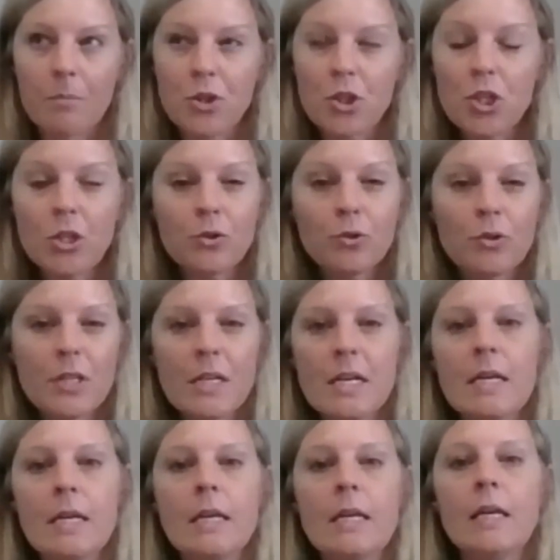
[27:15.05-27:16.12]

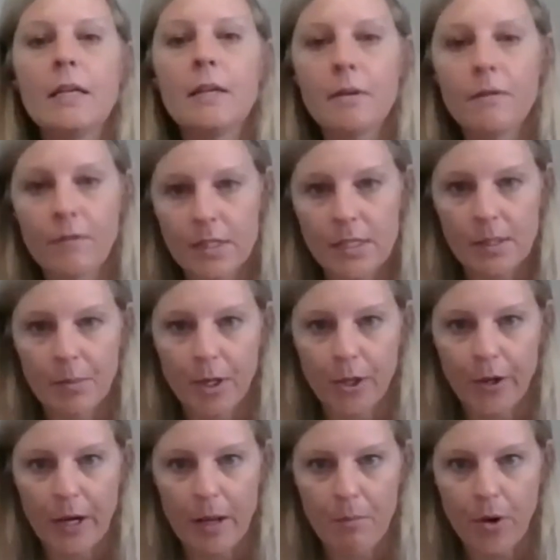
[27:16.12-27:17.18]
Children need
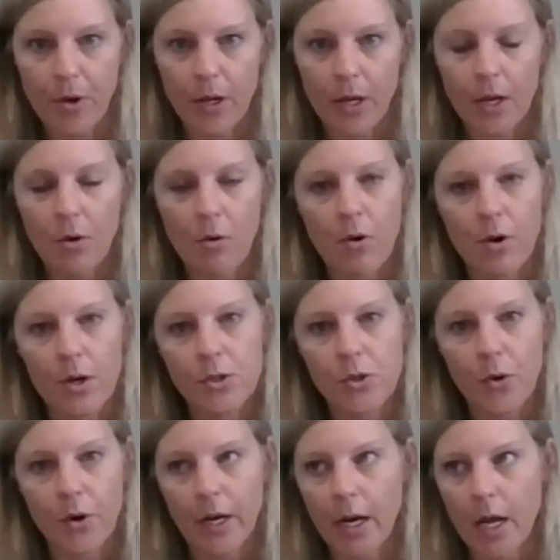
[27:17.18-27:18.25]
vestibular input in order
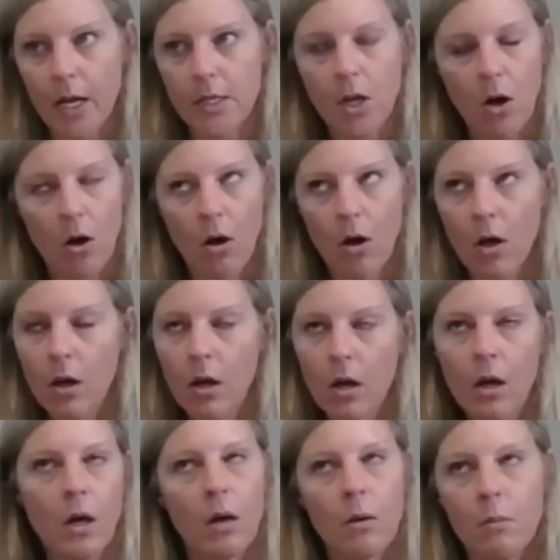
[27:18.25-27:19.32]
to organize
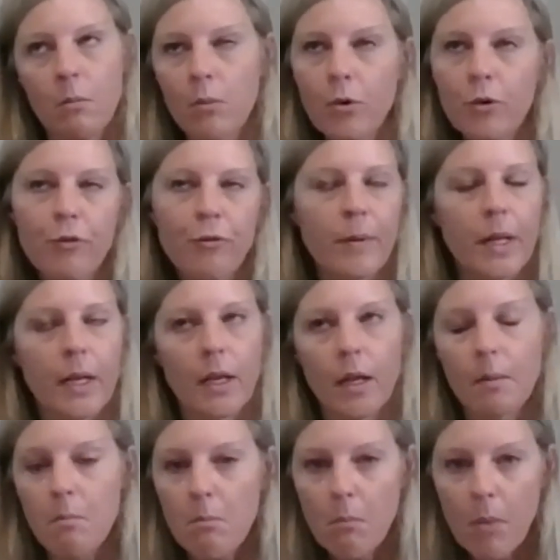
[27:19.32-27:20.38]
movement,
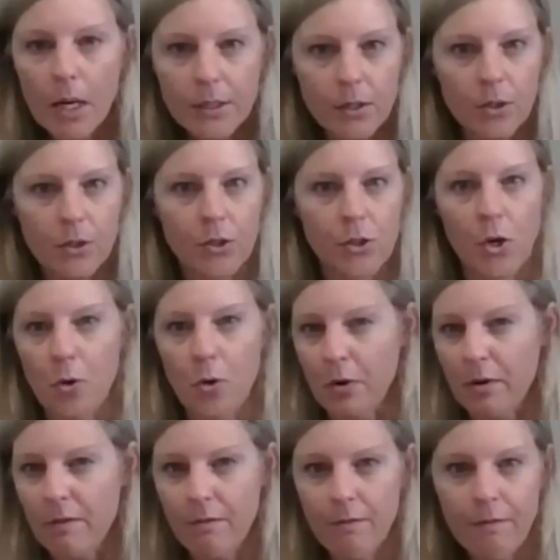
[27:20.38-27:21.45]
muscle
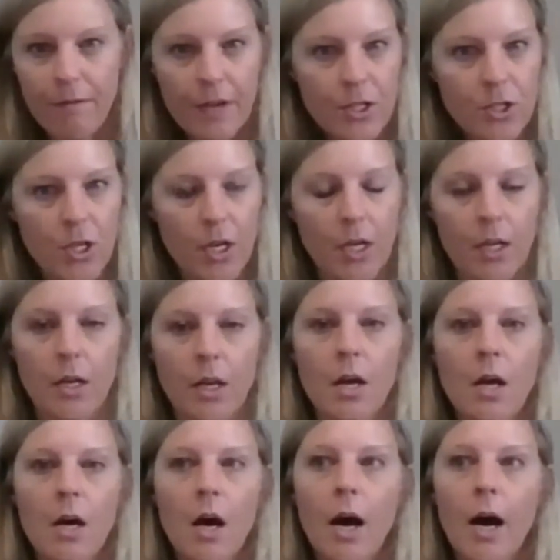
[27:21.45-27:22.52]
tone, vision.
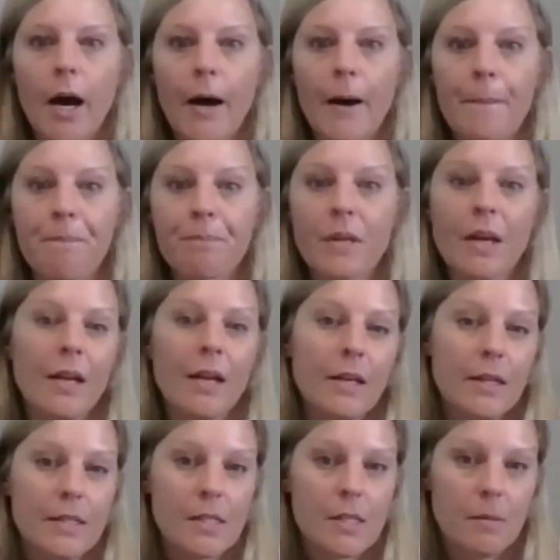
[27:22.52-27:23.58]
It
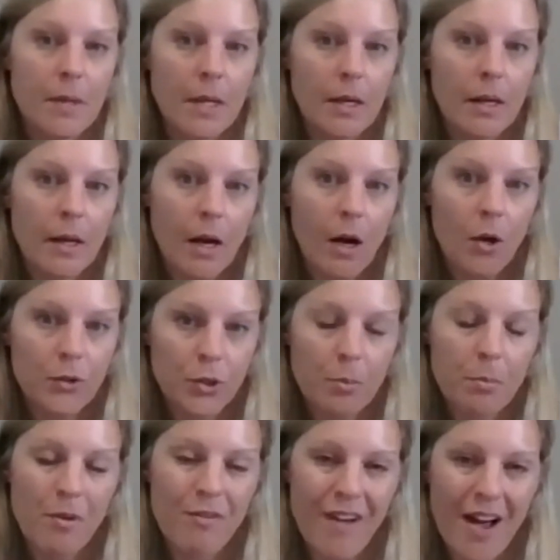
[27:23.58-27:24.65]
needs to be
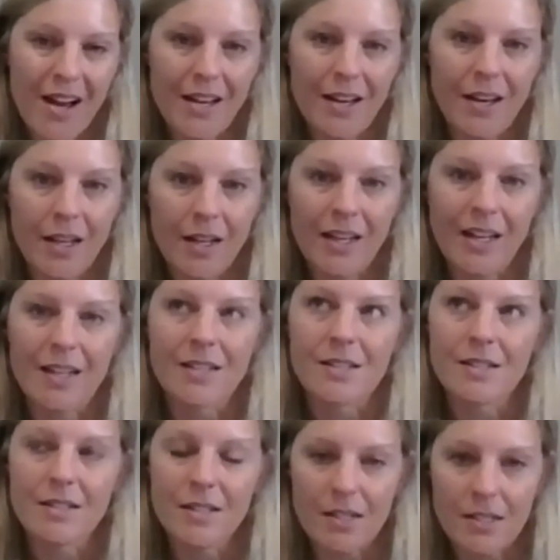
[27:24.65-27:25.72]
also provided in a
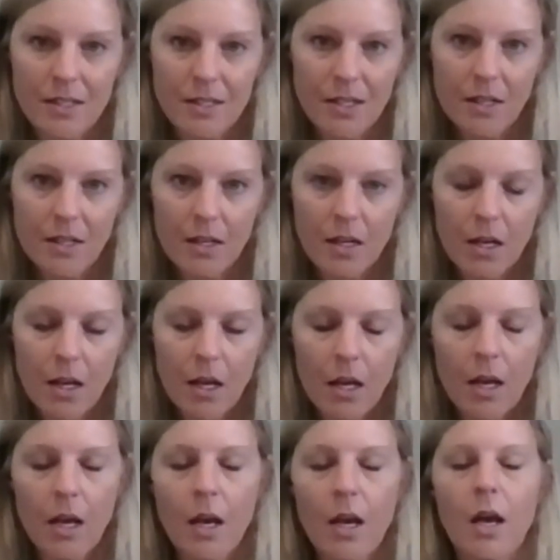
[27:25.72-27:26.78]
consistent
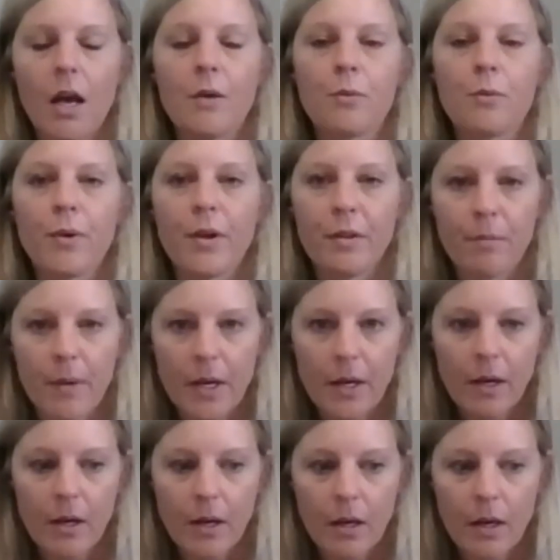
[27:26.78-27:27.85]
and
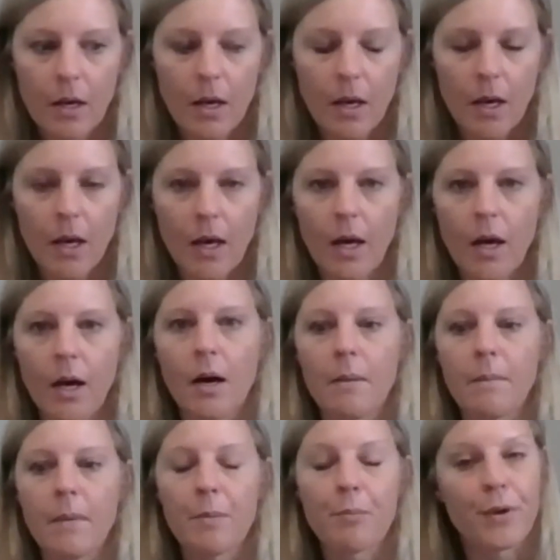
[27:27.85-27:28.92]
rhythmic
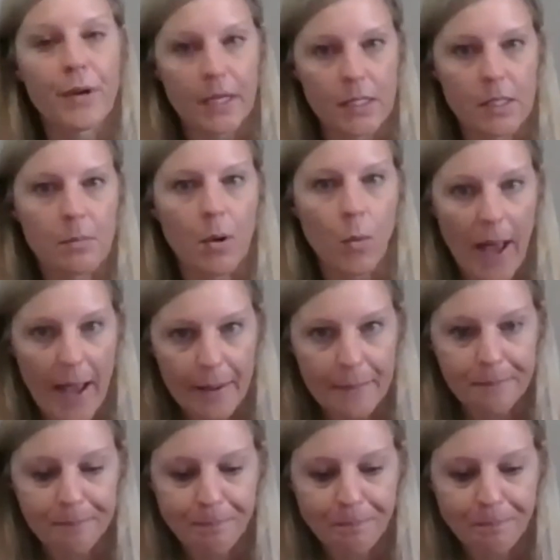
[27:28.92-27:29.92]
and predictable way.